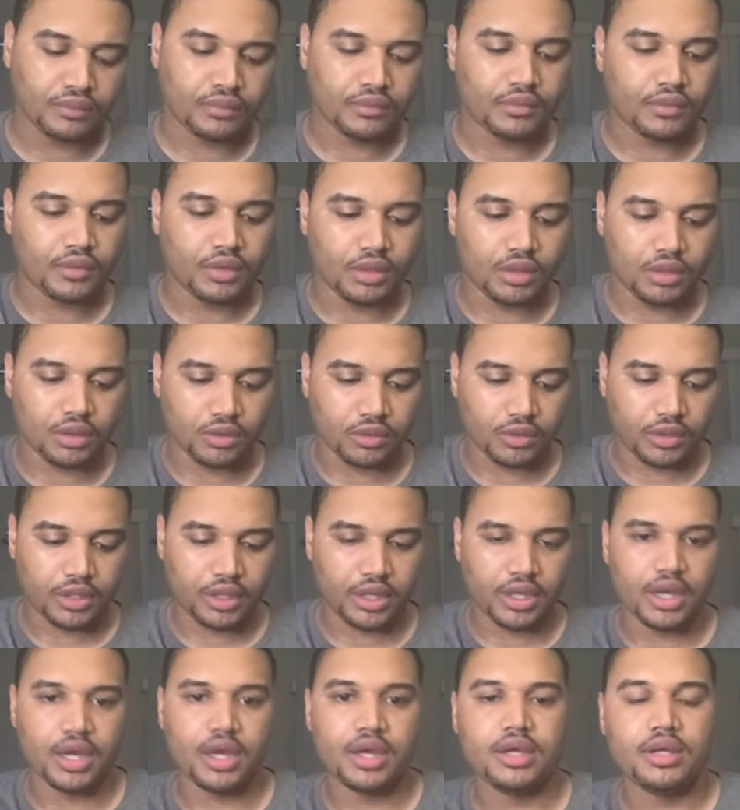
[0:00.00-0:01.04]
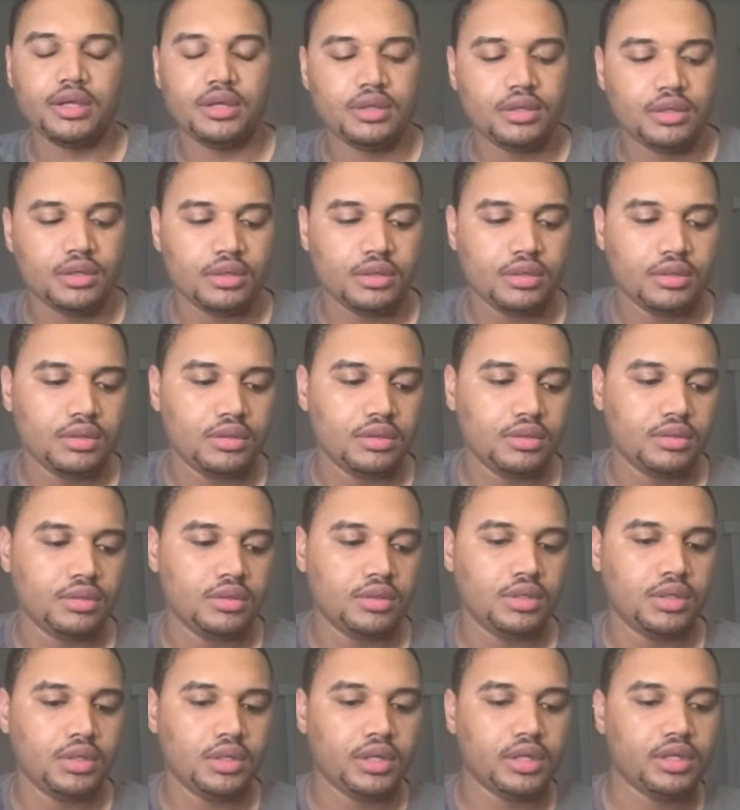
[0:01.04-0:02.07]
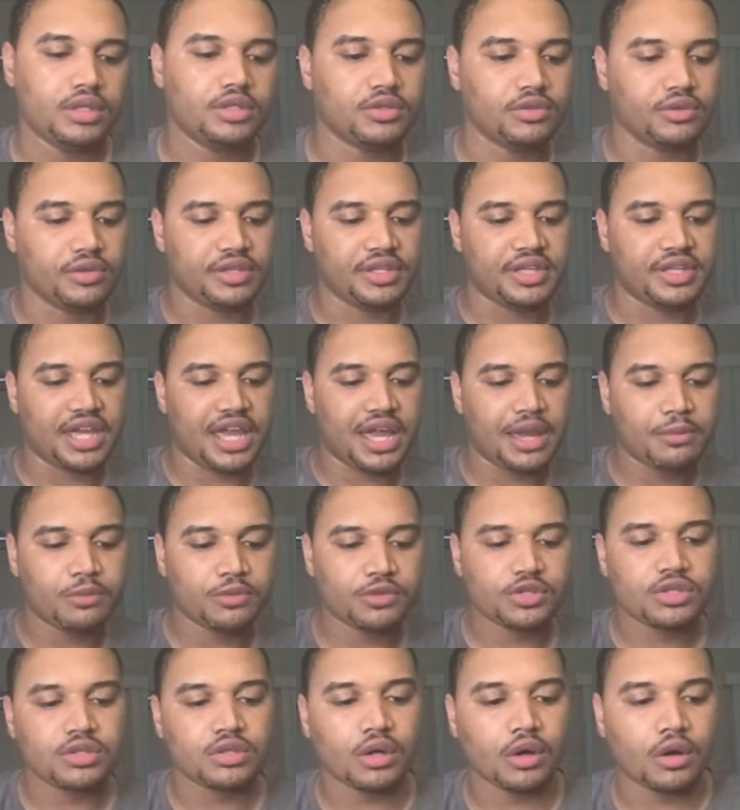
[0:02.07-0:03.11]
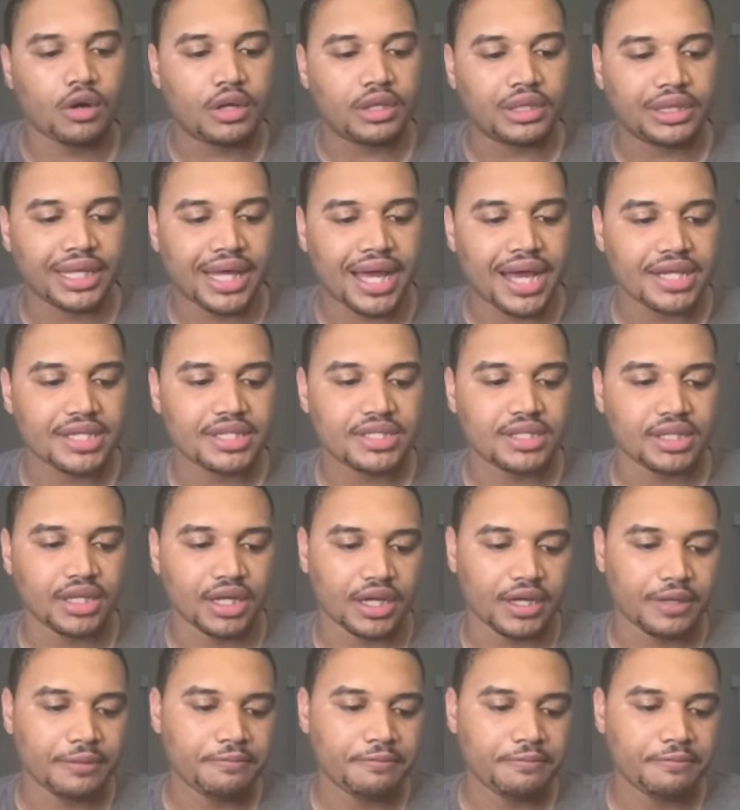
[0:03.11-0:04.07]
Okay. So the game was started last time.